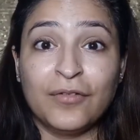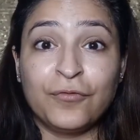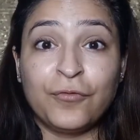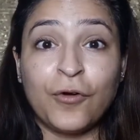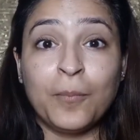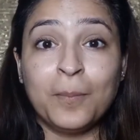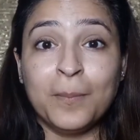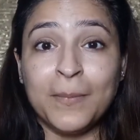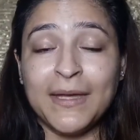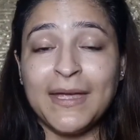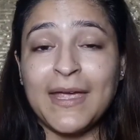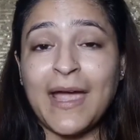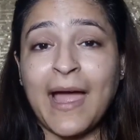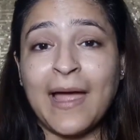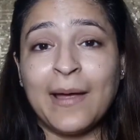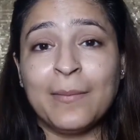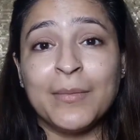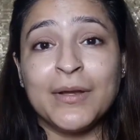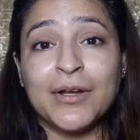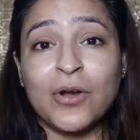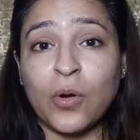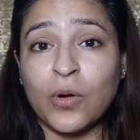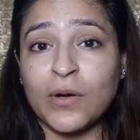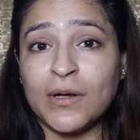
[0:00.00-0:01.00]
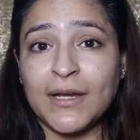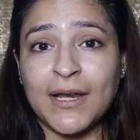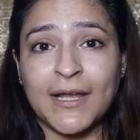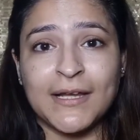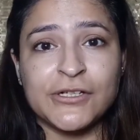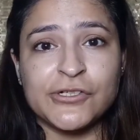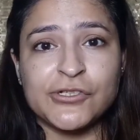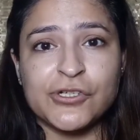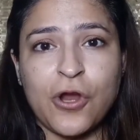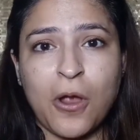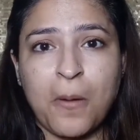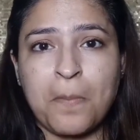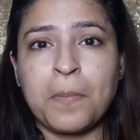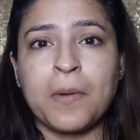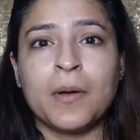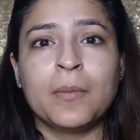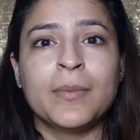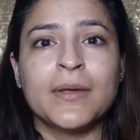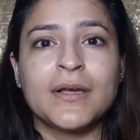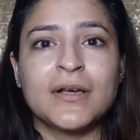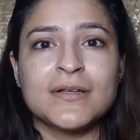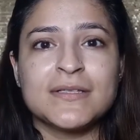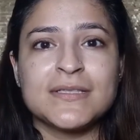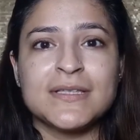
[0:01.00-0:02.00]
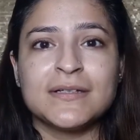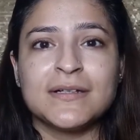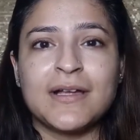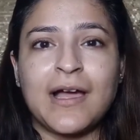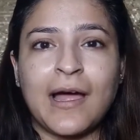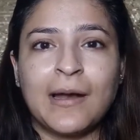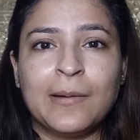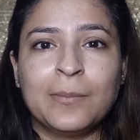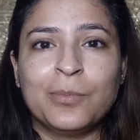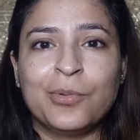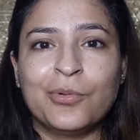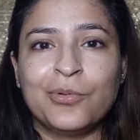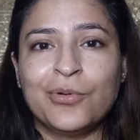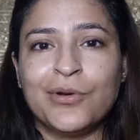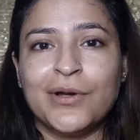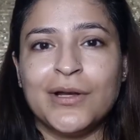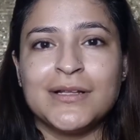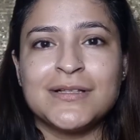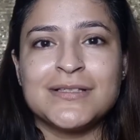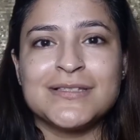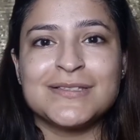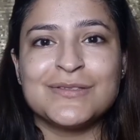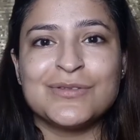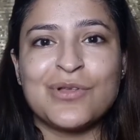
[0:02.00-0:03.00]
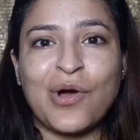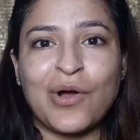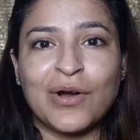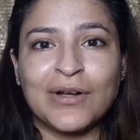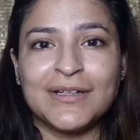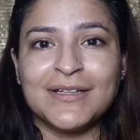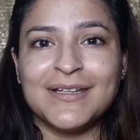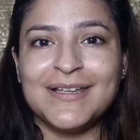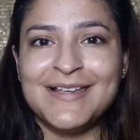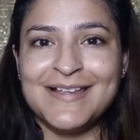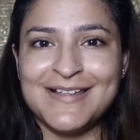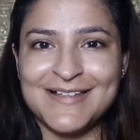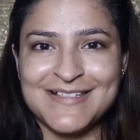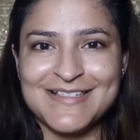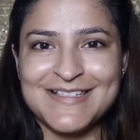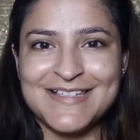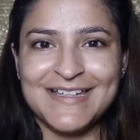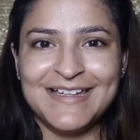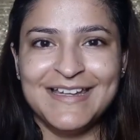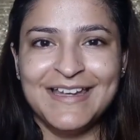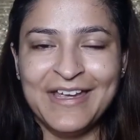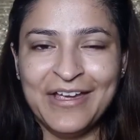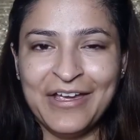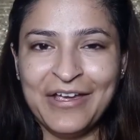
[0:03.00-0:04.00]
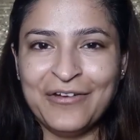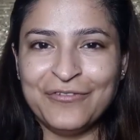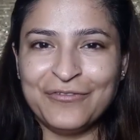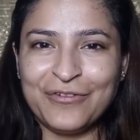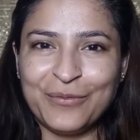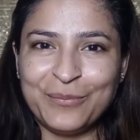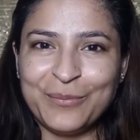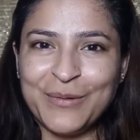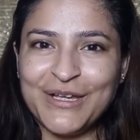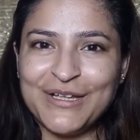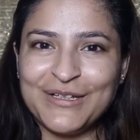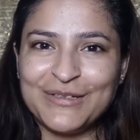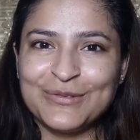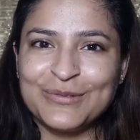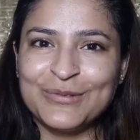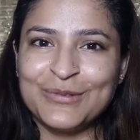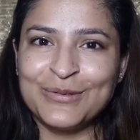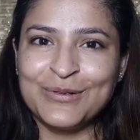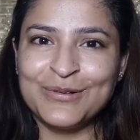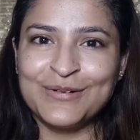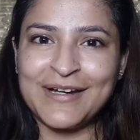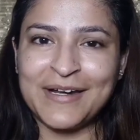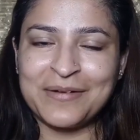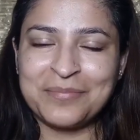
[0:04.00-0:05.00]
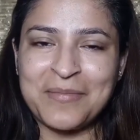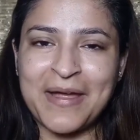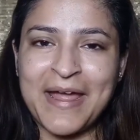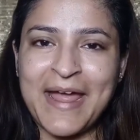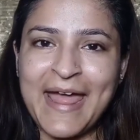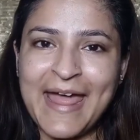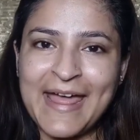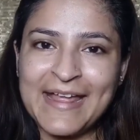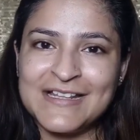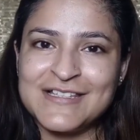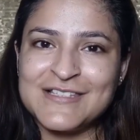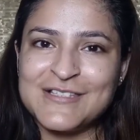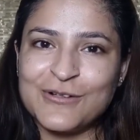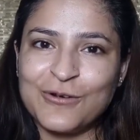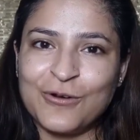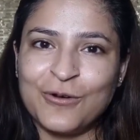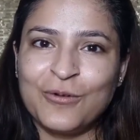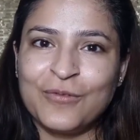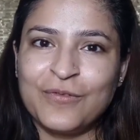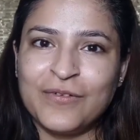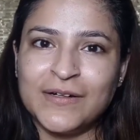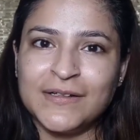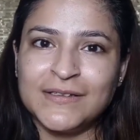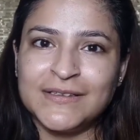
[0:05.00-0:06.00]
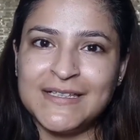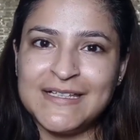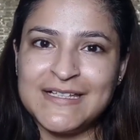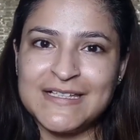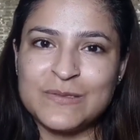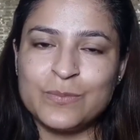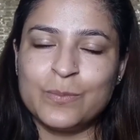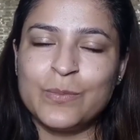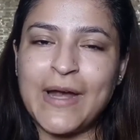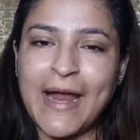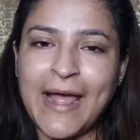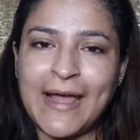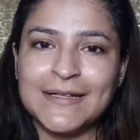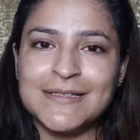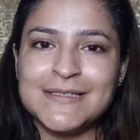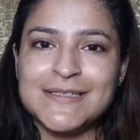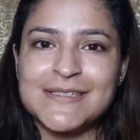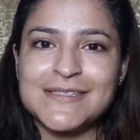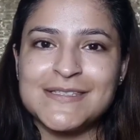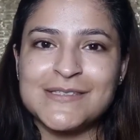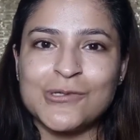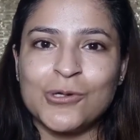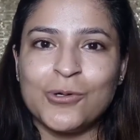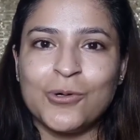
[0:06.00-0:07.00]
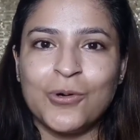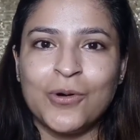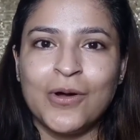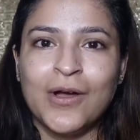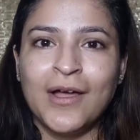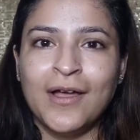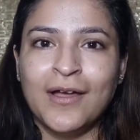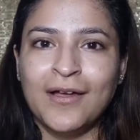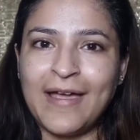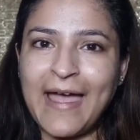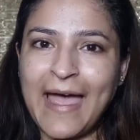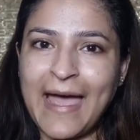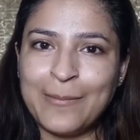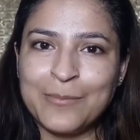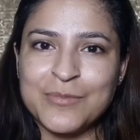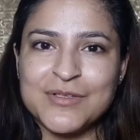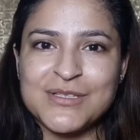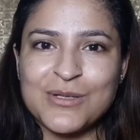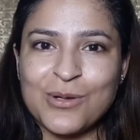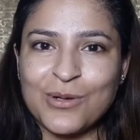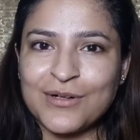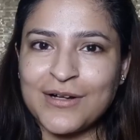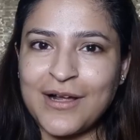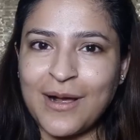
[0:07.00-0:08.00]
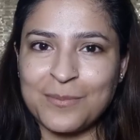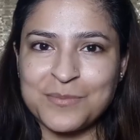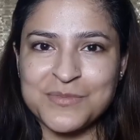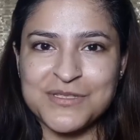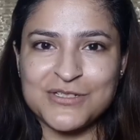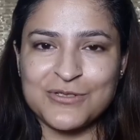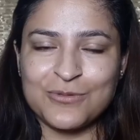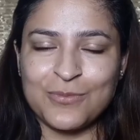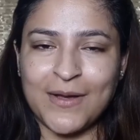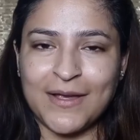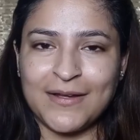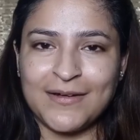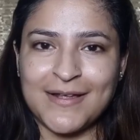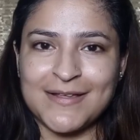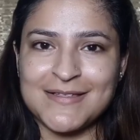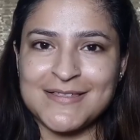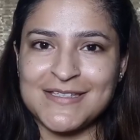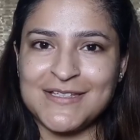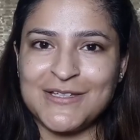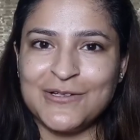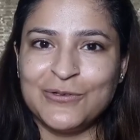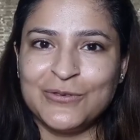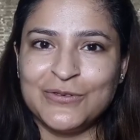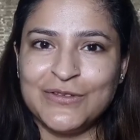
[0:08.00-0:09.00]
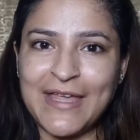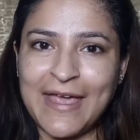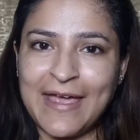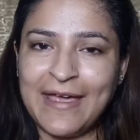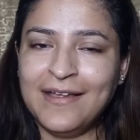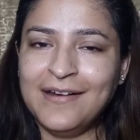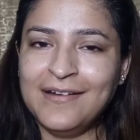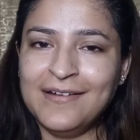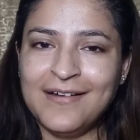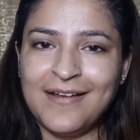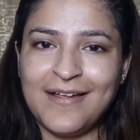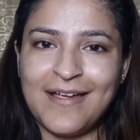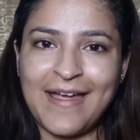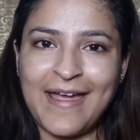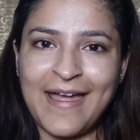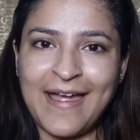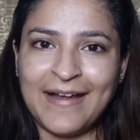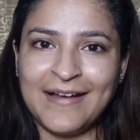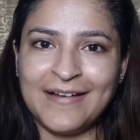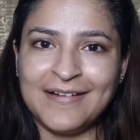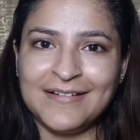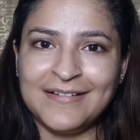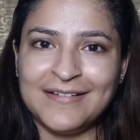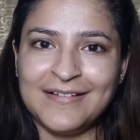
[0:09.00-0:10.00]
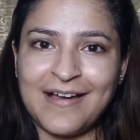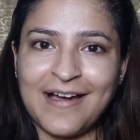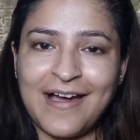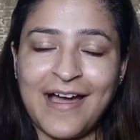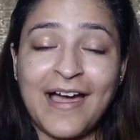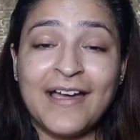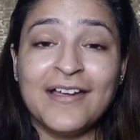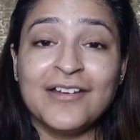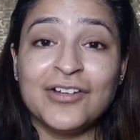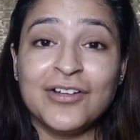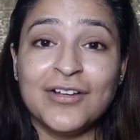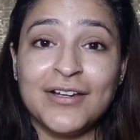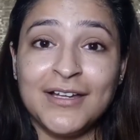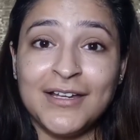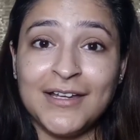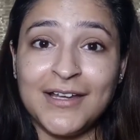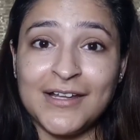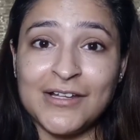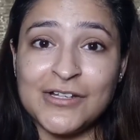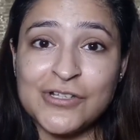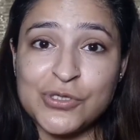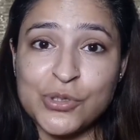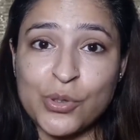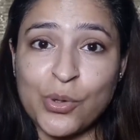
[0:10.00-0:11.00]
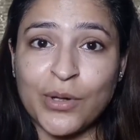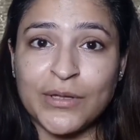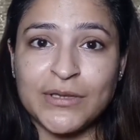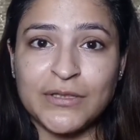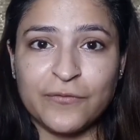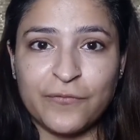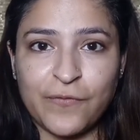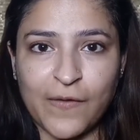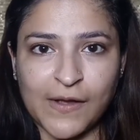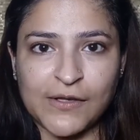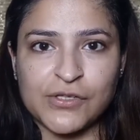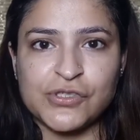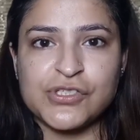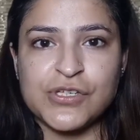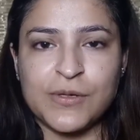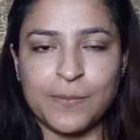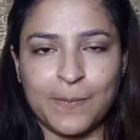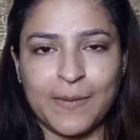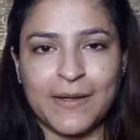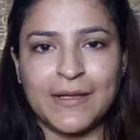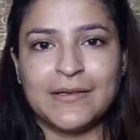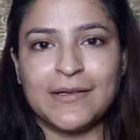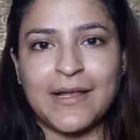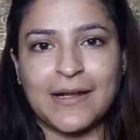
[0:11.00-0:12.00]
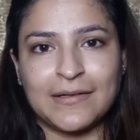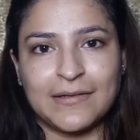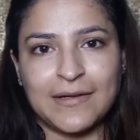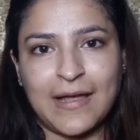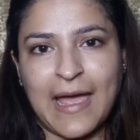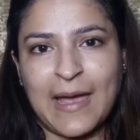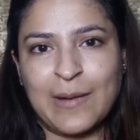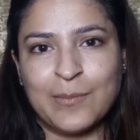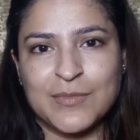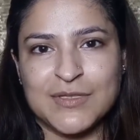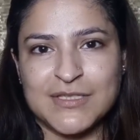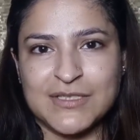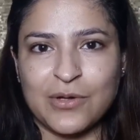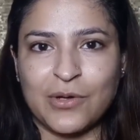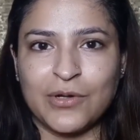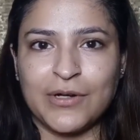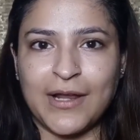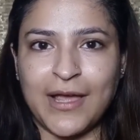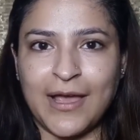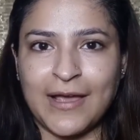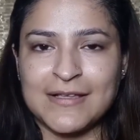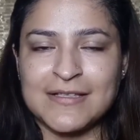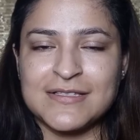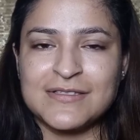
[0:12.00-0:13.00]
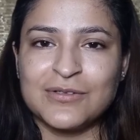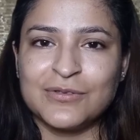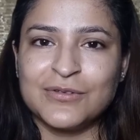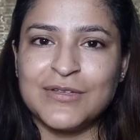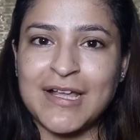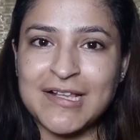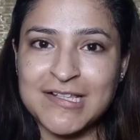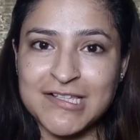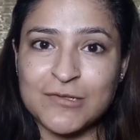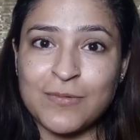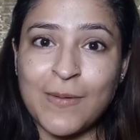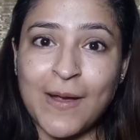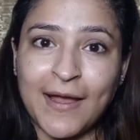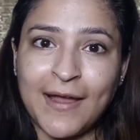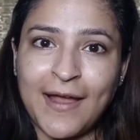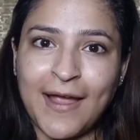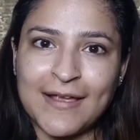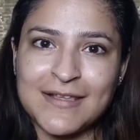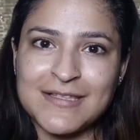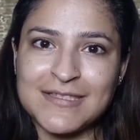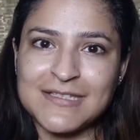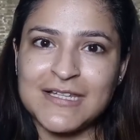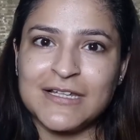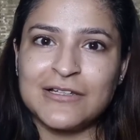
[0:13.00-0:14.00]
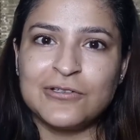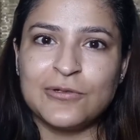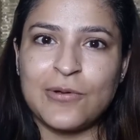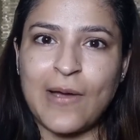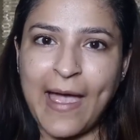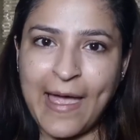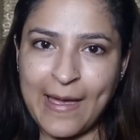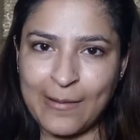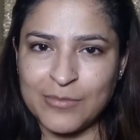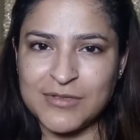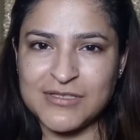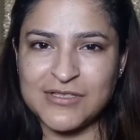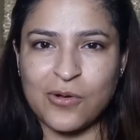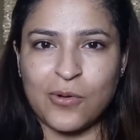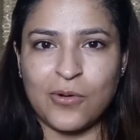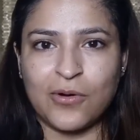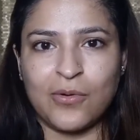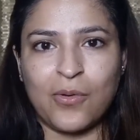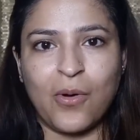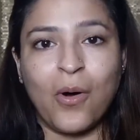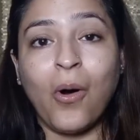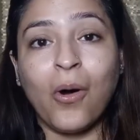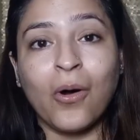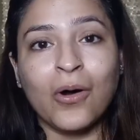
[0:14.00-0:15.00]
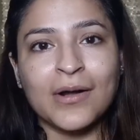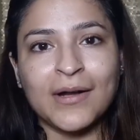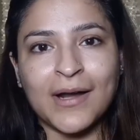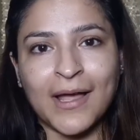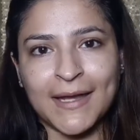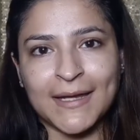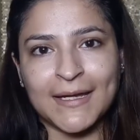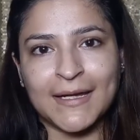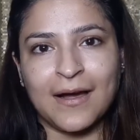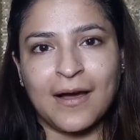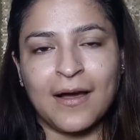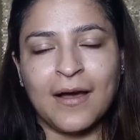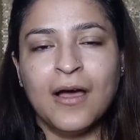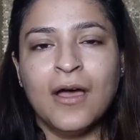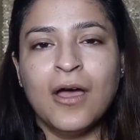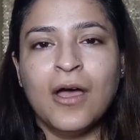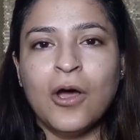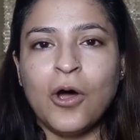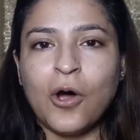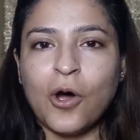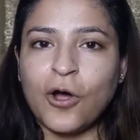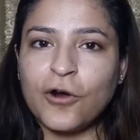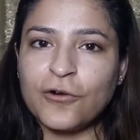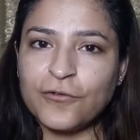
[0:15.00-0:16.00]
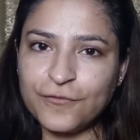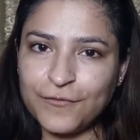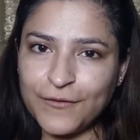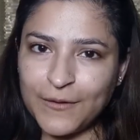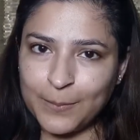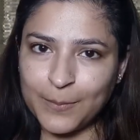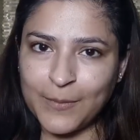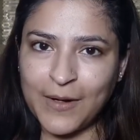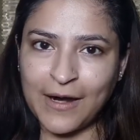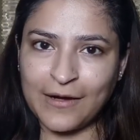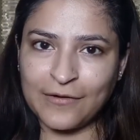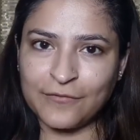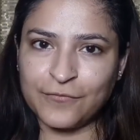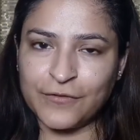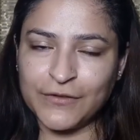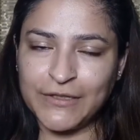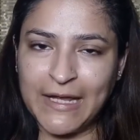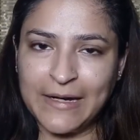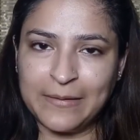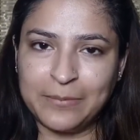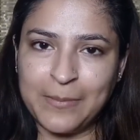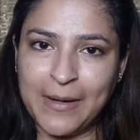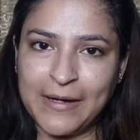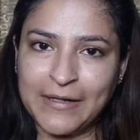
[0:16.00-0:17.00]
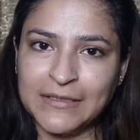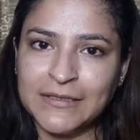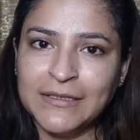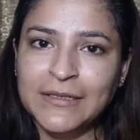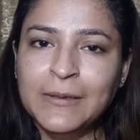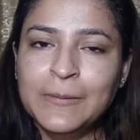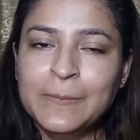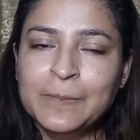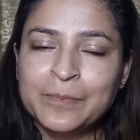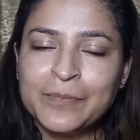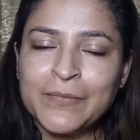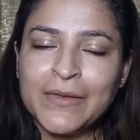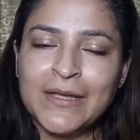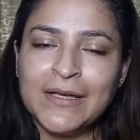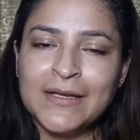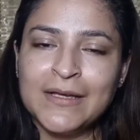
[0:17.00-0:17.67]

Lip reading: For me, I'm an online shopper because Kanpur it's not easy for me to get my hands over these brands, so Amazon comes to my rescue there, and I really enjoy the fast shipping that Amazon has. So that's why I stick to Amazon or Nykaa or Flipkart for that matter.